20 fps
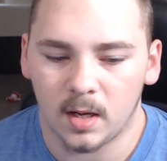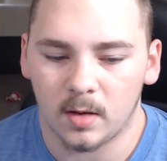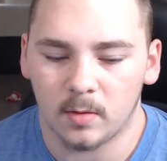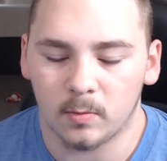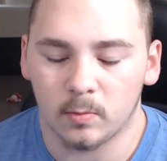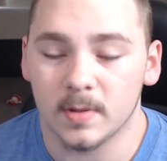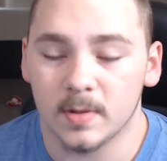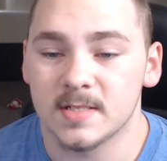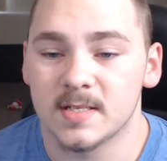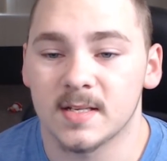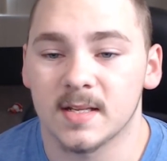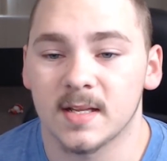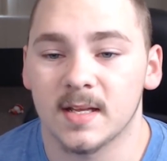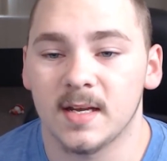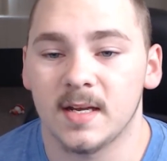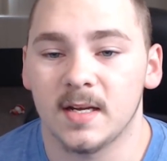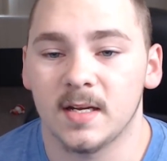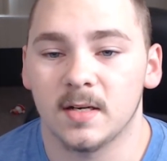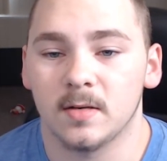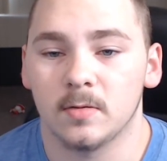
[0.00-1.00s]

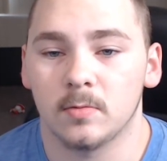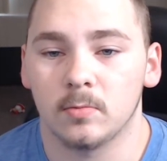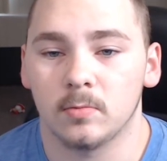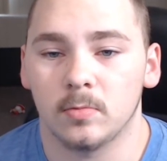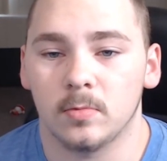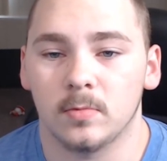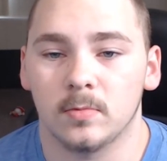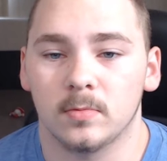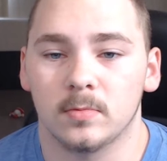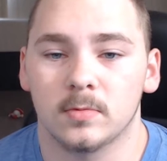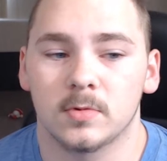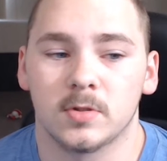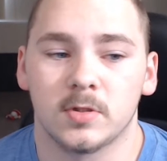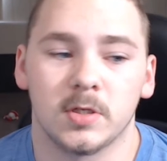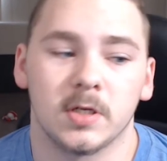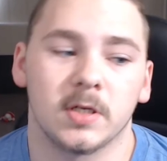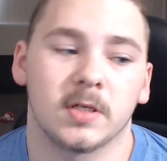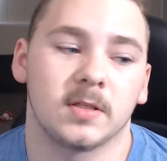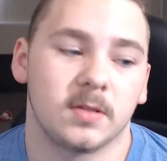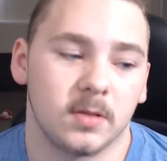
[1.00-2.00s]
recently
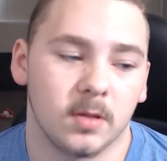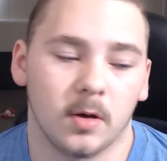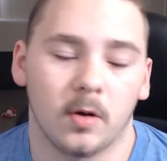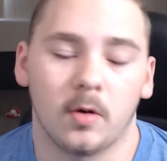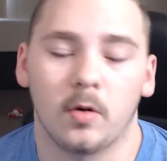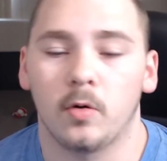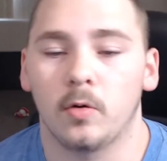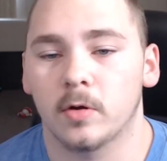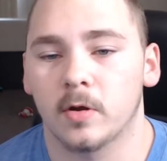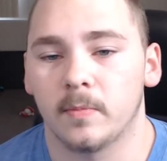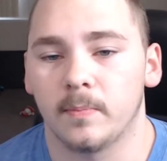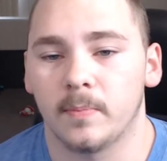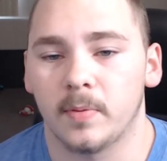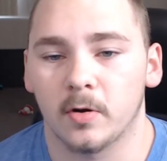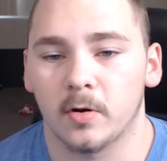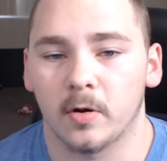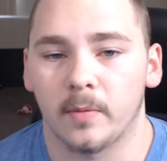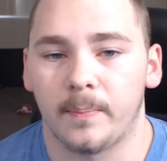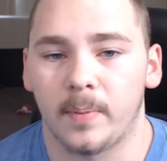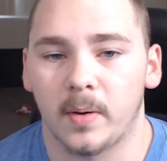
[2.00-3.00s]
took the whole
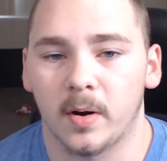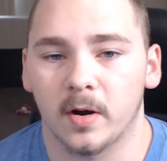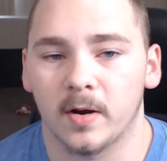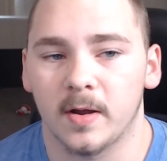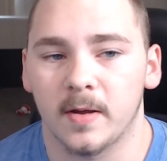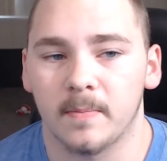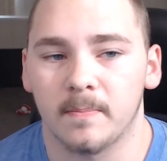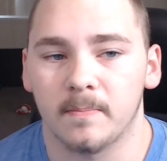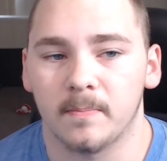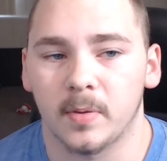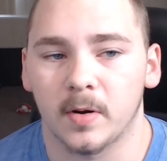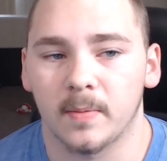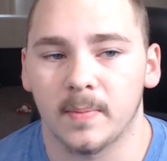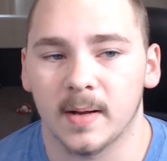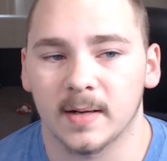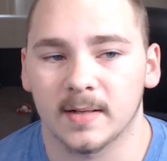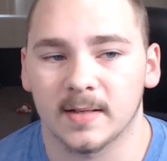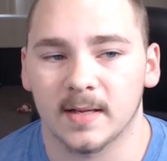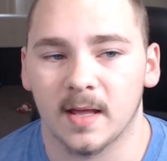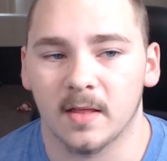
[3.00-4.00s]
computer apart and put it
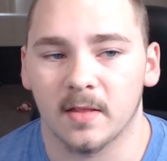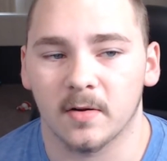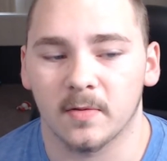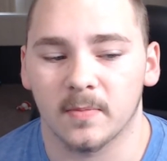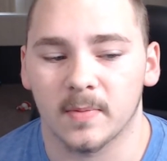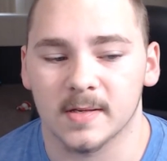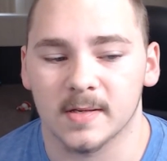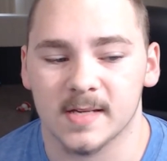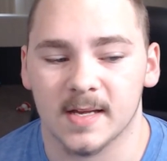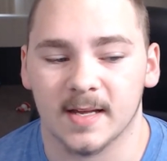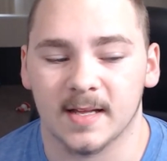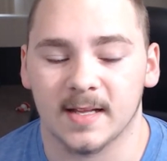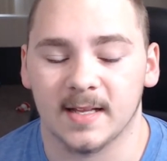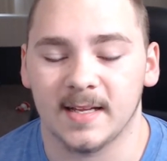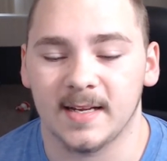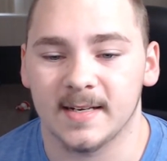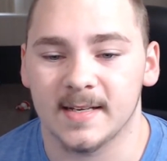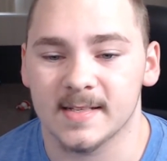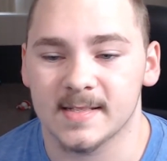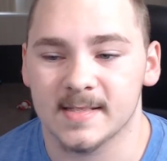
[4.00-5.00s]
back together because I
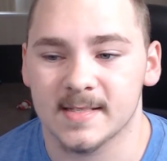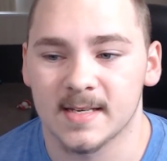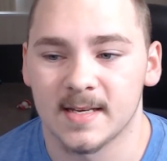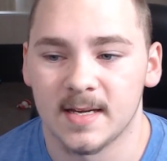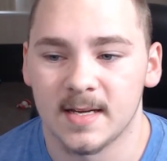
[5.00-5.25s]
cleaned it.